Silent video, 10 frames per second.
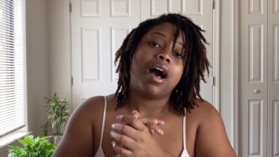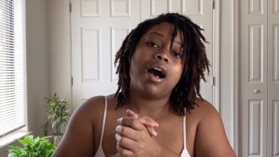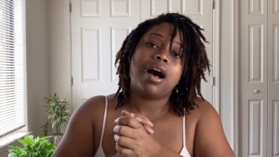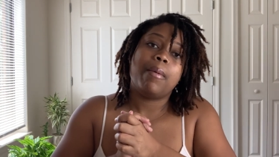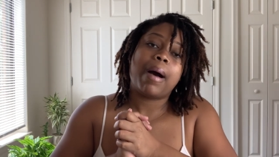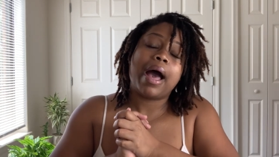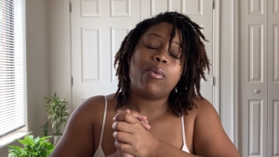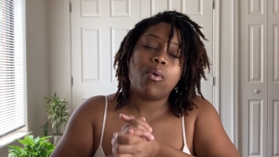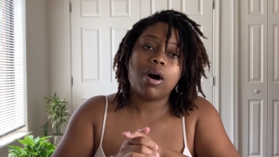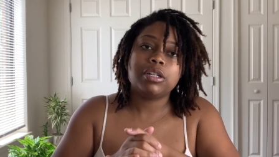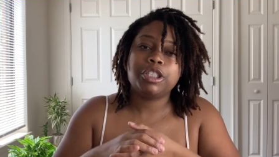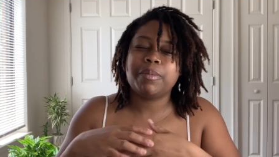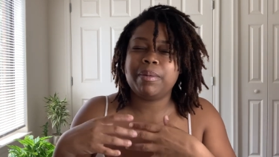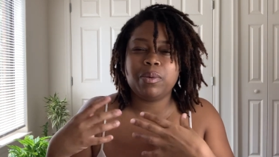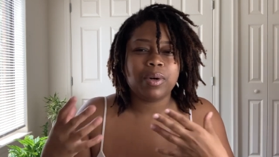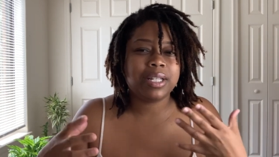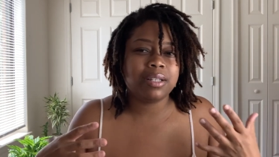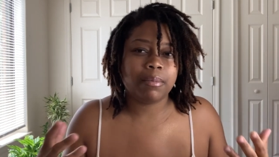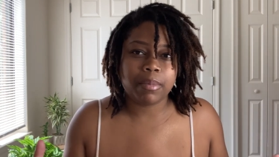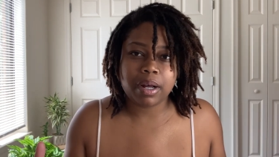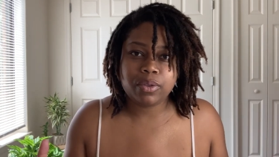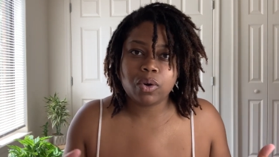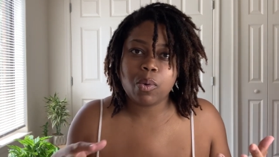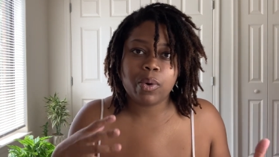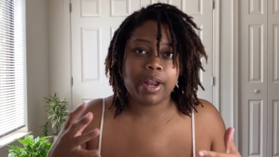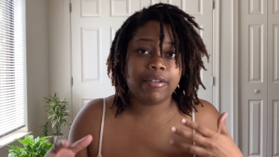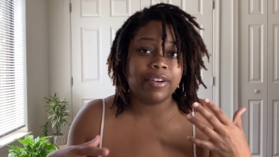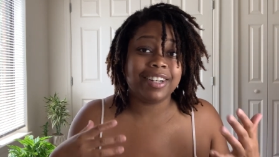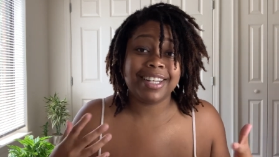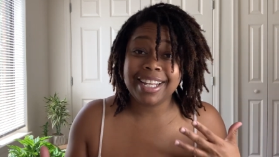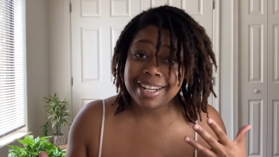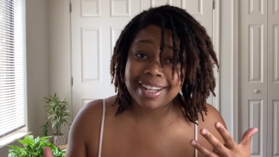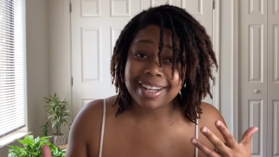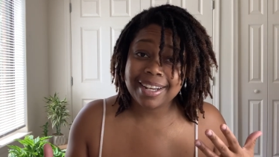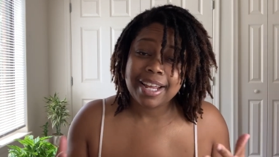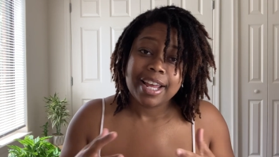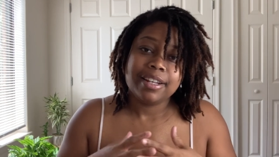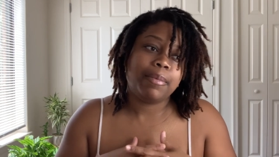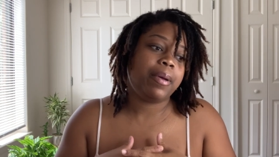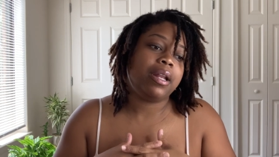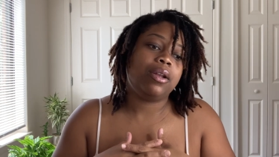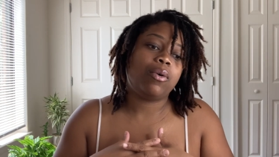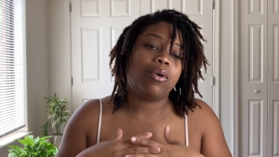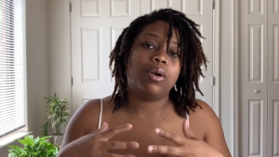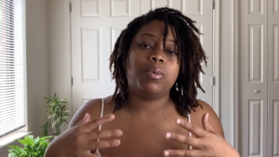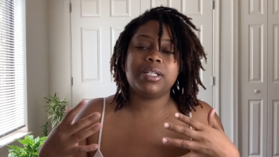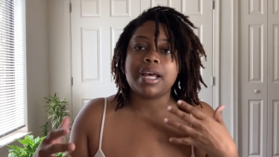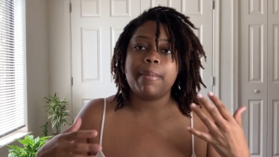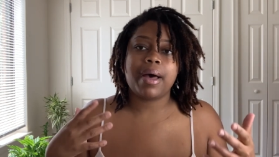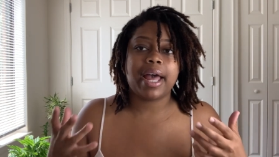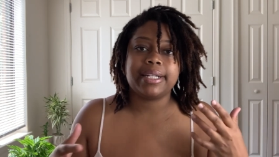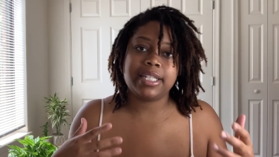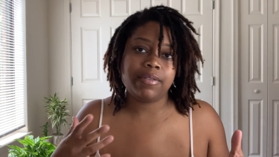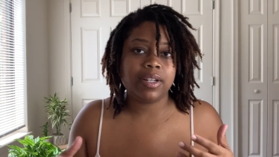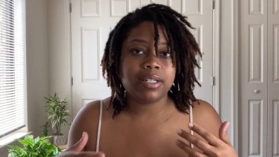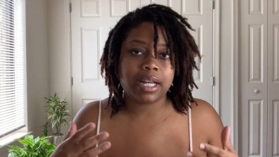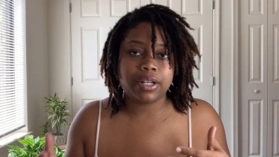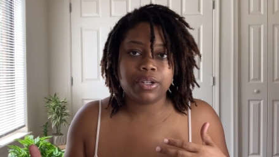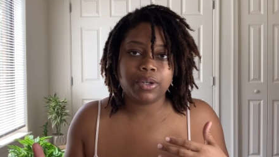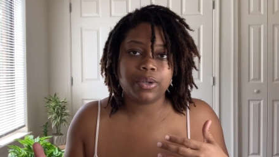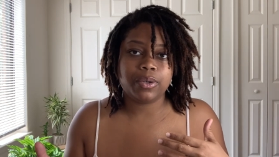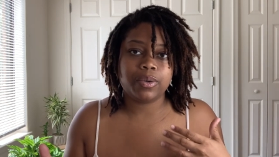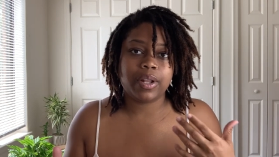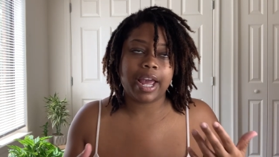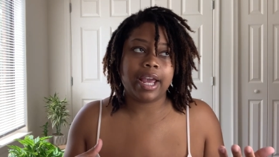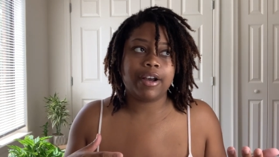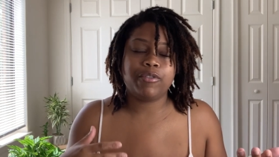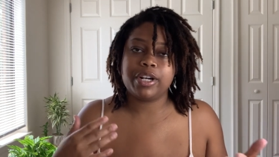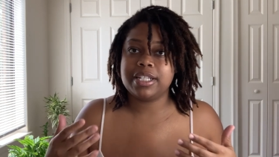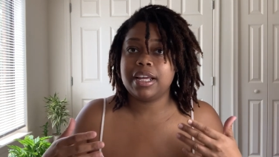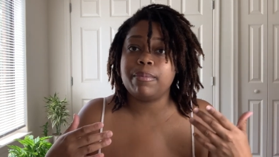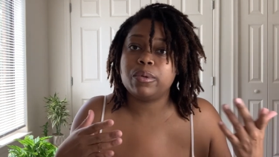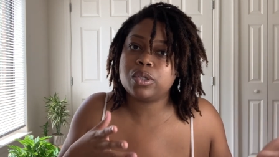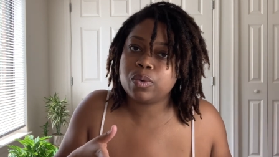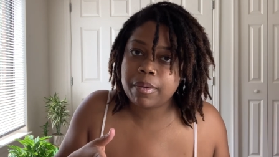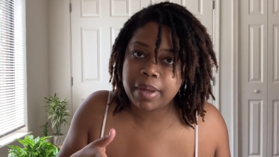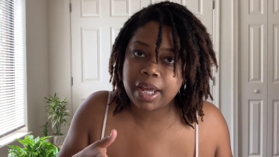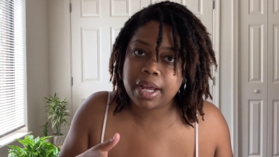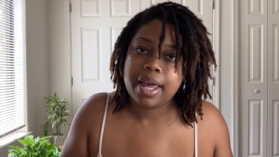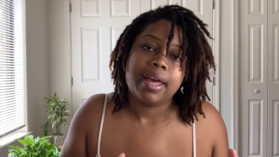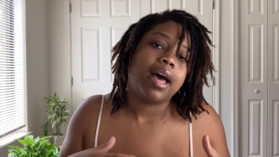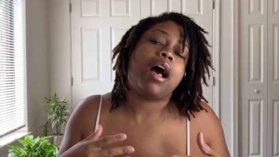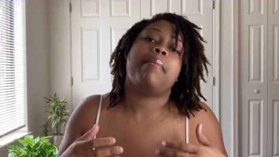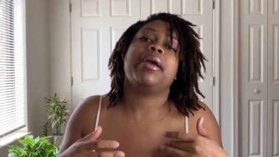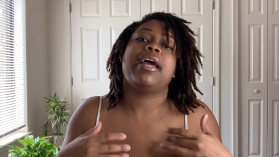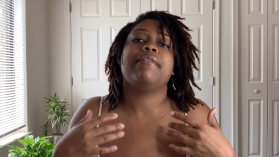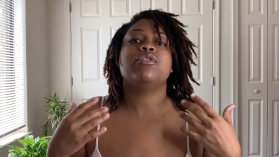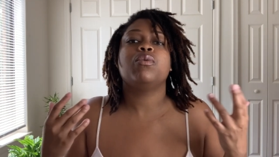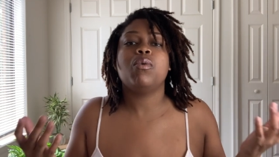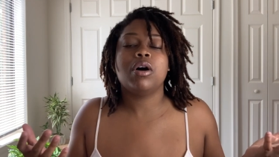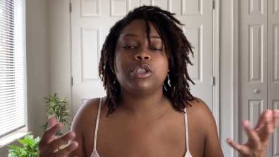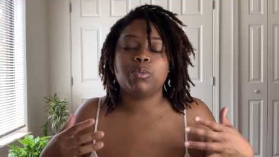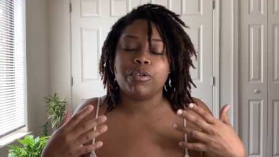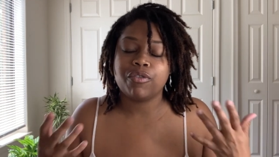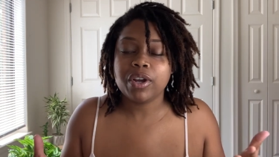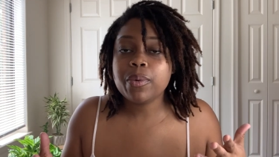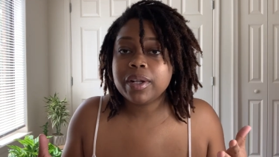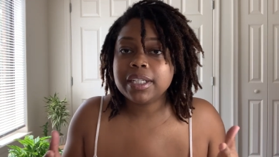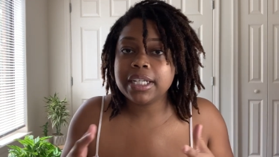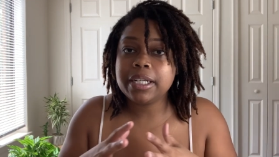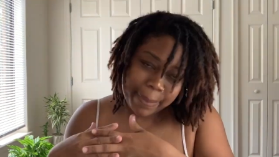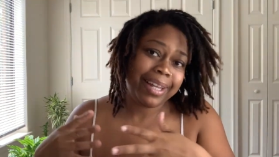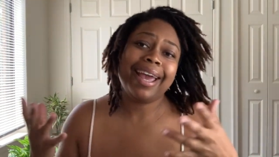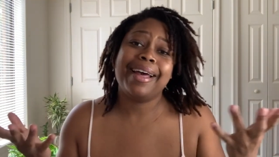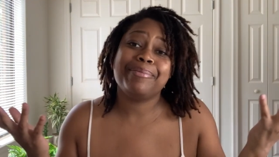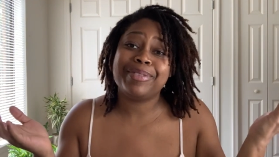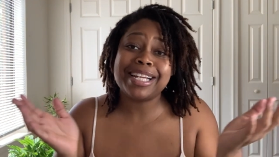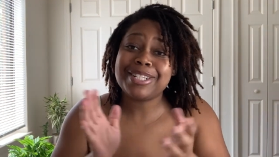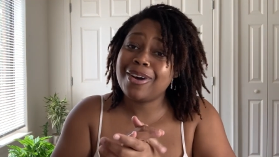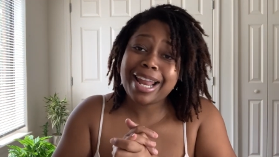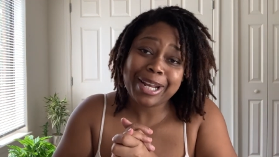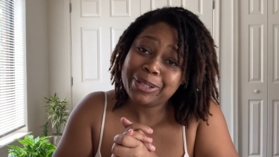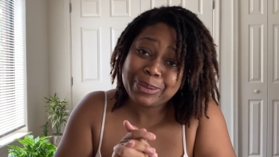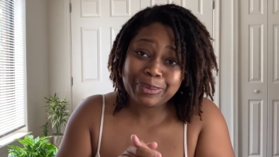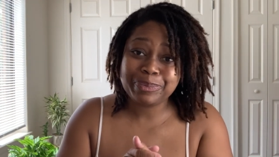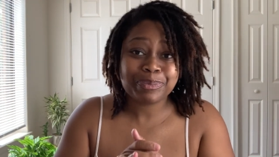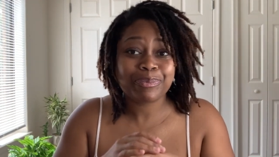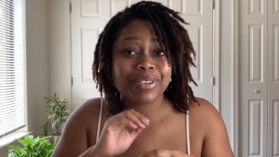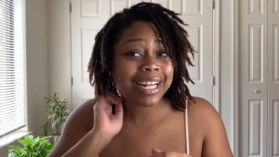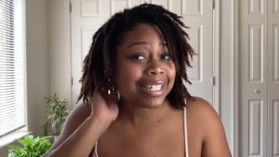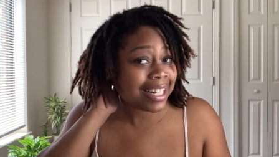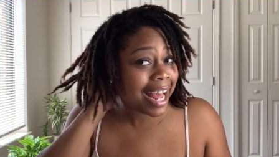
Um, I wash maybe once a month or whenever needed, depending on what type of activities I do. Like, for example, swimming, I may have to wash more frequently. But yeah, that's all I do. That's it.